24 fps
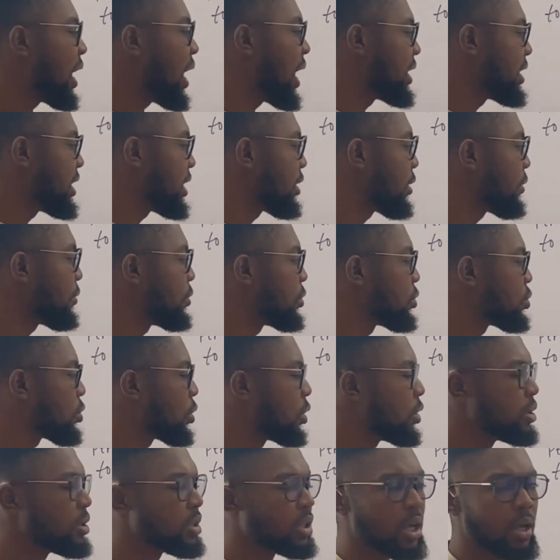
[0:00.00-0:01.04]
At the end of the
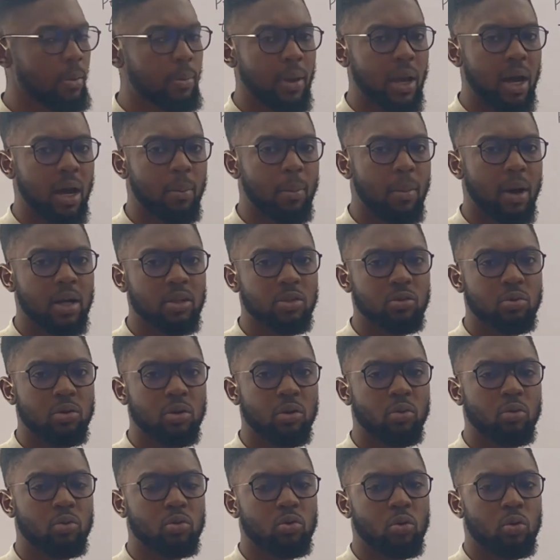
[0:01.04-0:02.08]
third year my amount will
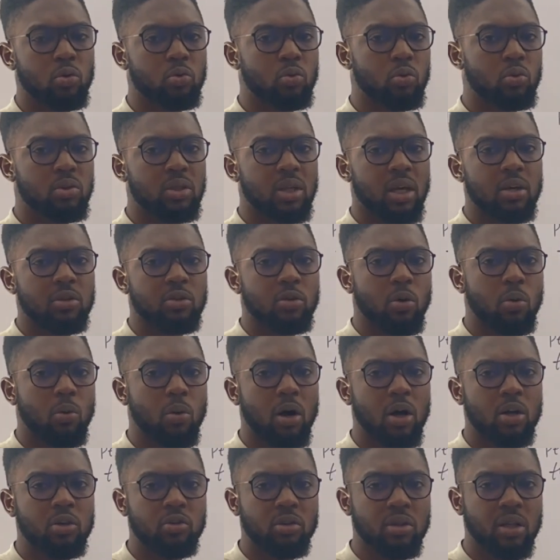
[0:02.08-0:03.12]
increase to
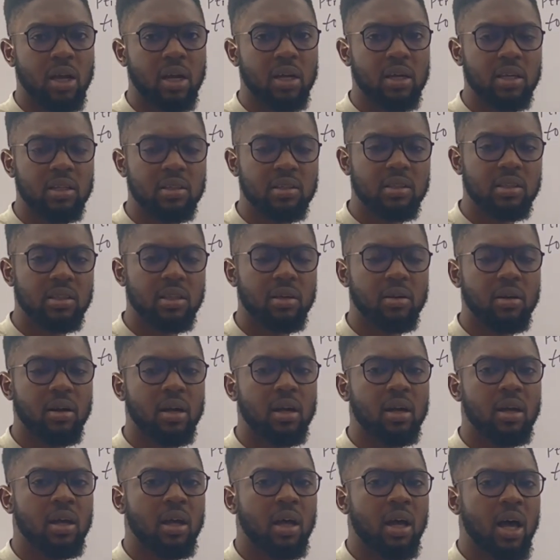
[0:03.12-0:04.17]
2,180
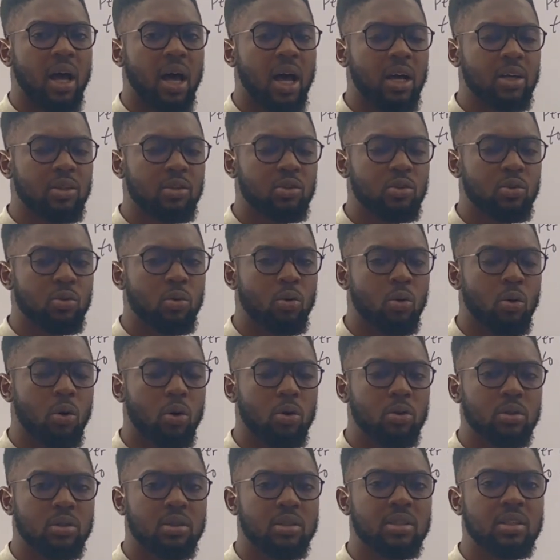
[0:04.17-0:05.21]
naira, and so
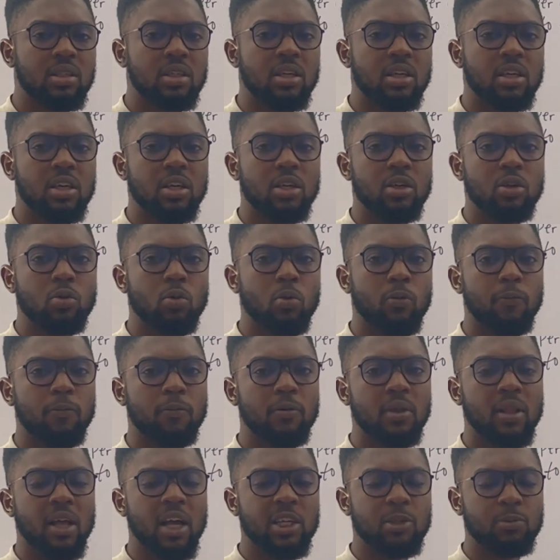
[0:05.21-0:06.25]
on till you
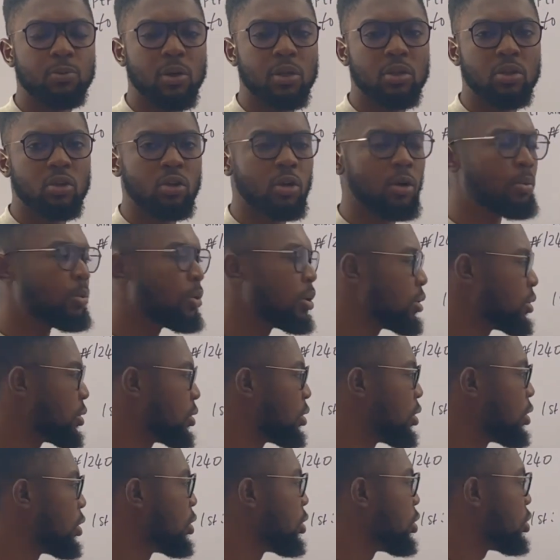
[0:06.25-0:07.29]
feel like spending your money.